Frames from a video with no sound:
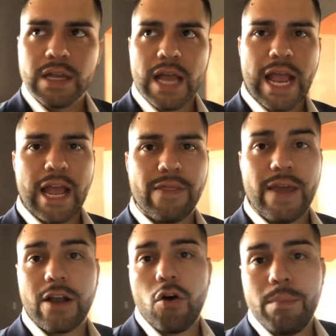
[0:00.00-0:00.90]
and
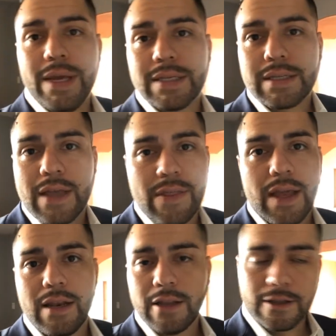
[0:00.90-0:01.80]
they go missed, and
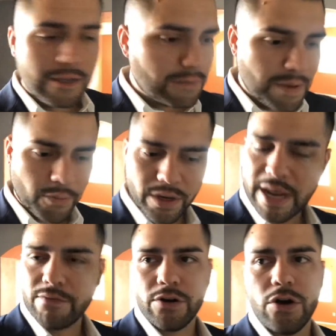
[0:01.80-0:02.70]
then these people
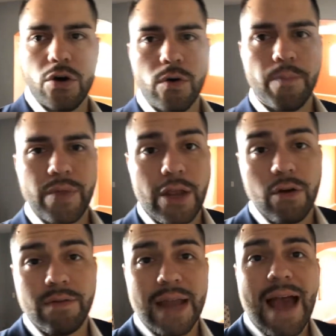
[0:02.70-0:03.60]
never know that you're
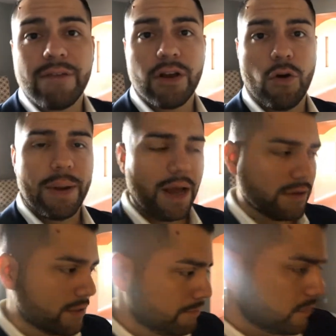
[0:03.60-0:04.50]
even having an open
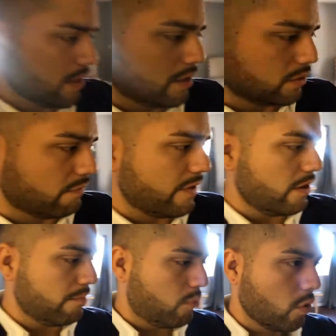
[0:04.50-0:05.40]
house. So very
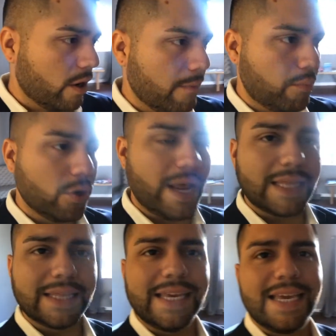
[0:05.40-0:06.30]
important, put
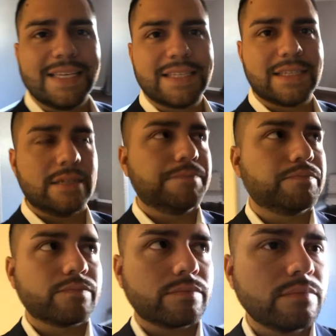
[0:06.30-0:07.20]
at least,
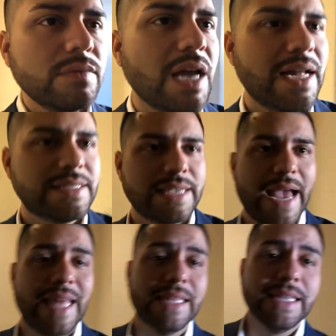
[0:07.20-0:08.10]
I'd say
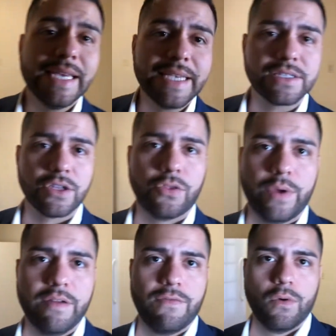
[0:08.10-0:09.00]
at least 3
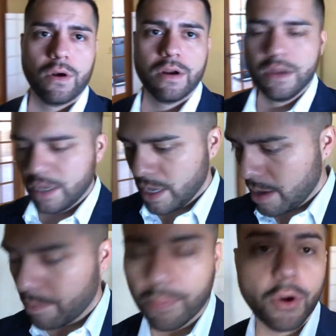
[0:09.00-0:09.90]
to 4
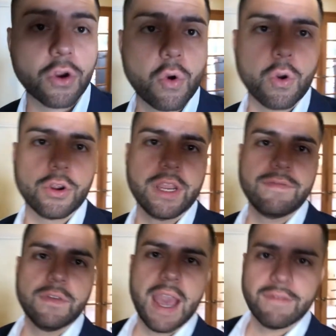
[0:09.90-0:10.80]
per corner
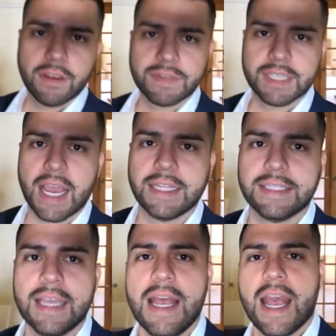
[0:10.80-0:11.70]
if you have enough signs.
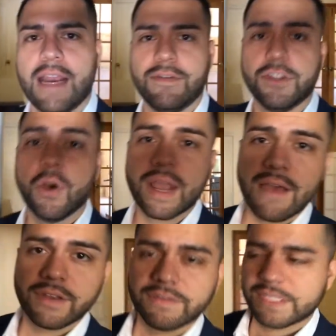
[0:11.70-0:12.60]
And if you don't
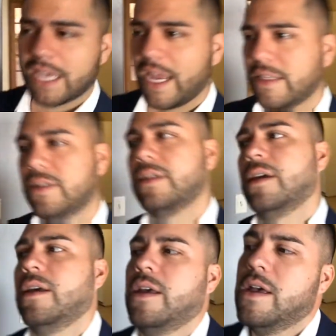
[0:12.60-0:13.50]
have enough signs,
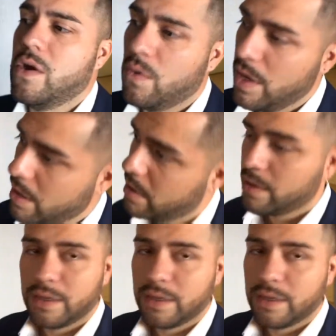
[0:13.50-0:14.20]
well,